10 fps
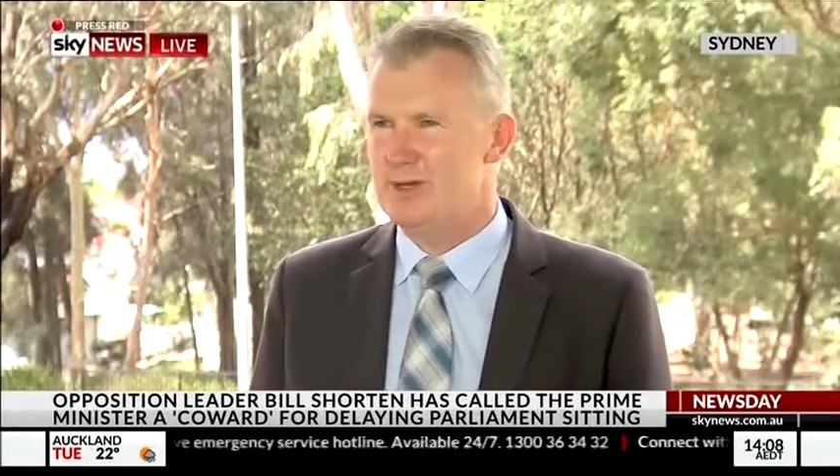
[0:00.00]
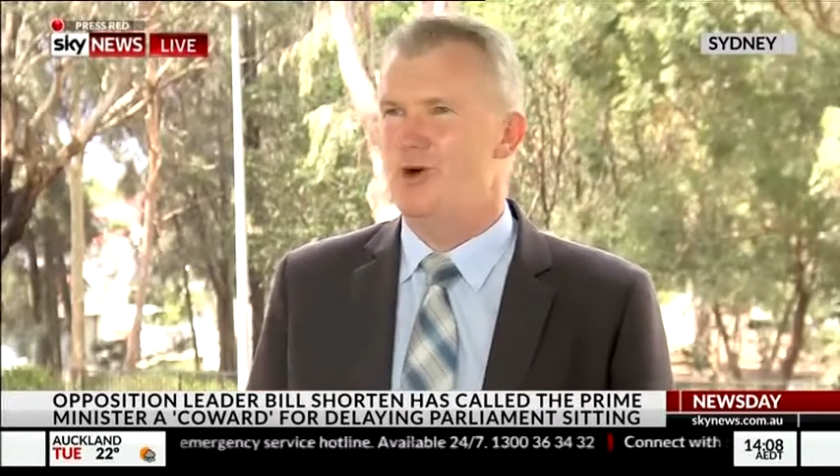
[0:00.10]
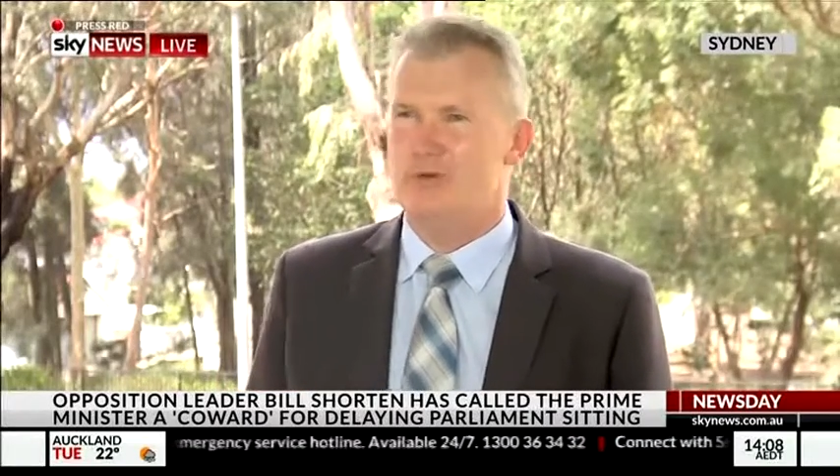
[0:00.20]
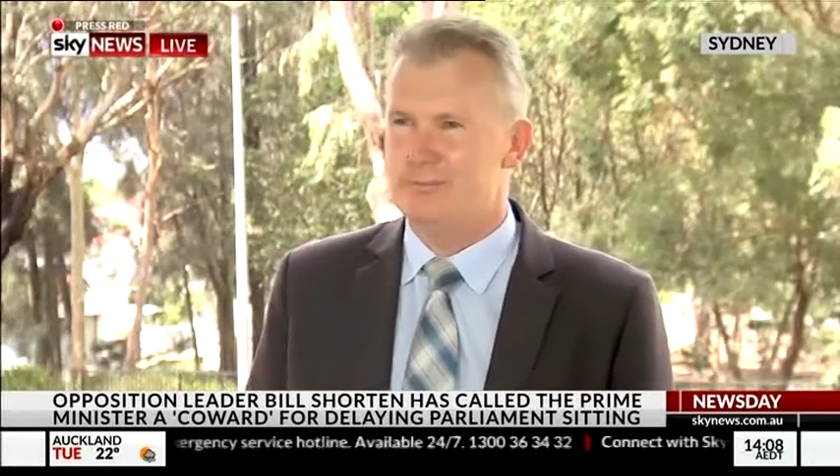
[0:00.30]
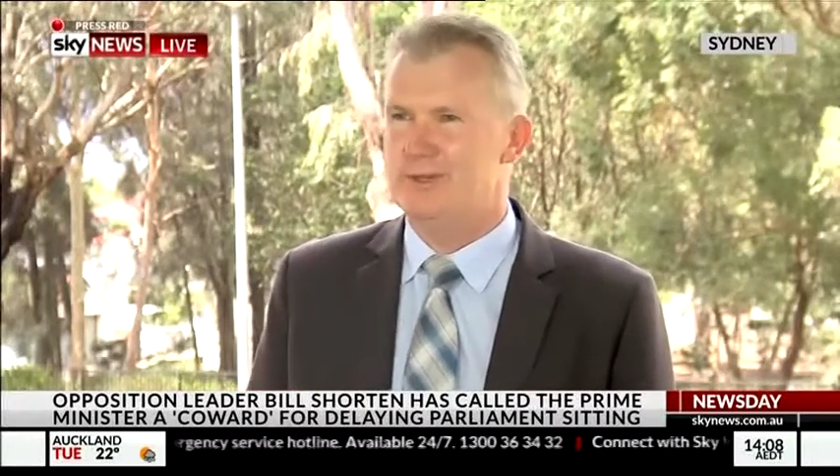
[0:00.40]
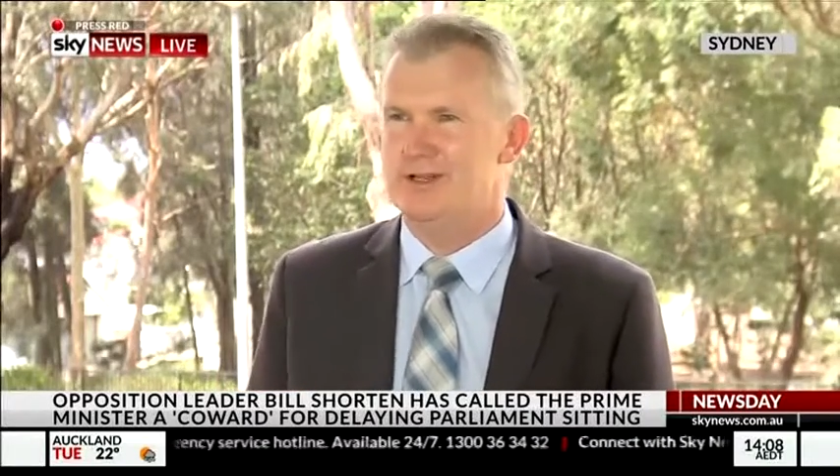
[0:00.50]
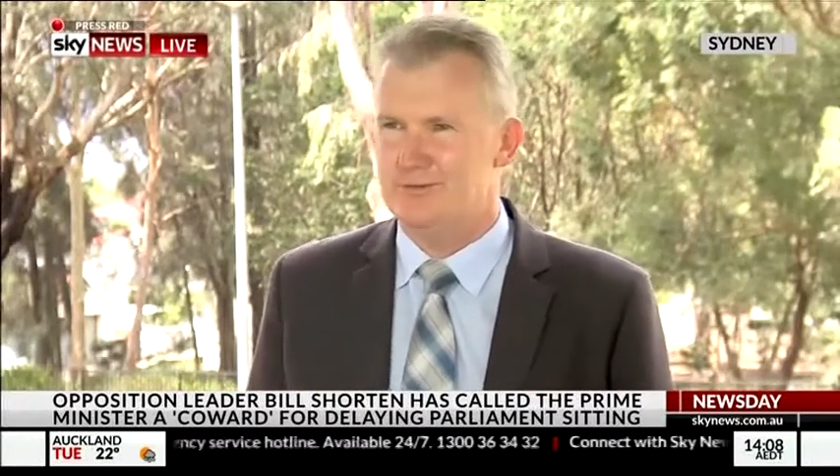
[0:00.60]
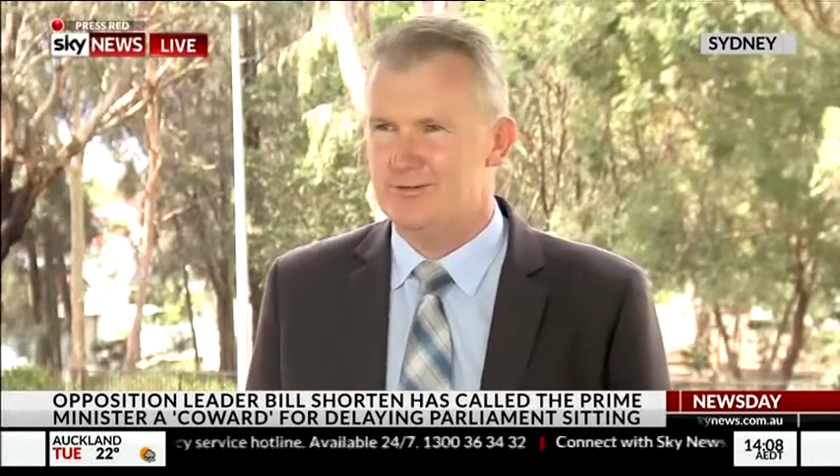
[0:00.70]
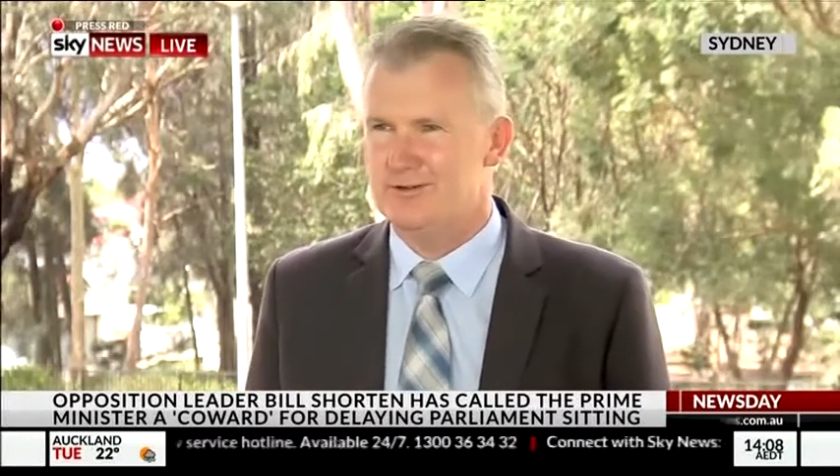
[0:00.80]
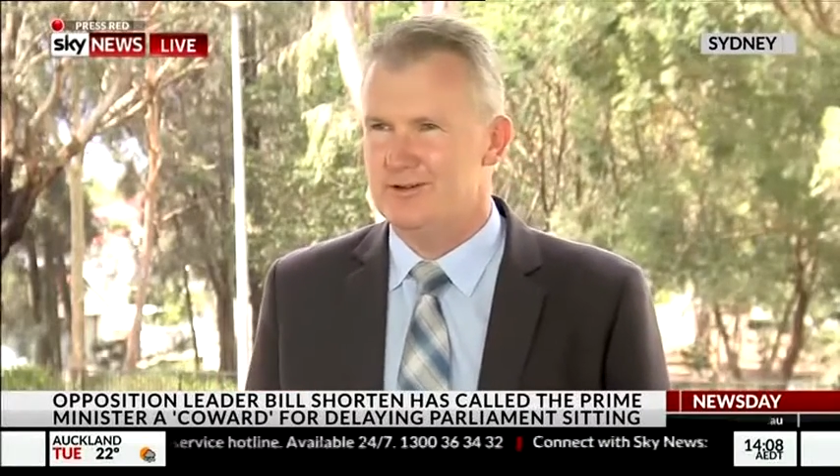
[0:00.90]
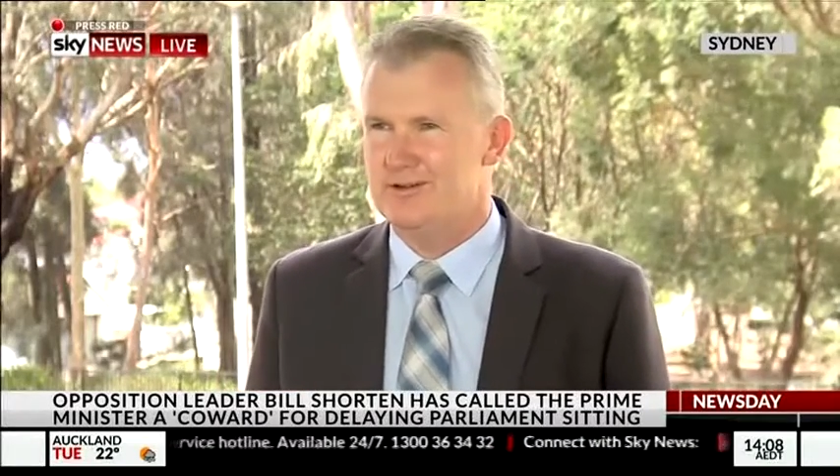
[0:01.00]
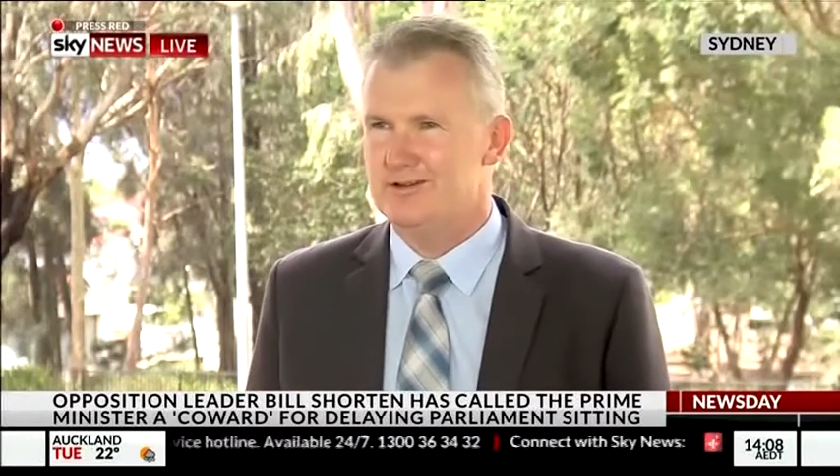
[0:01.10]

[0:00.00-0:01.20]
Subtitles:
beyond belief.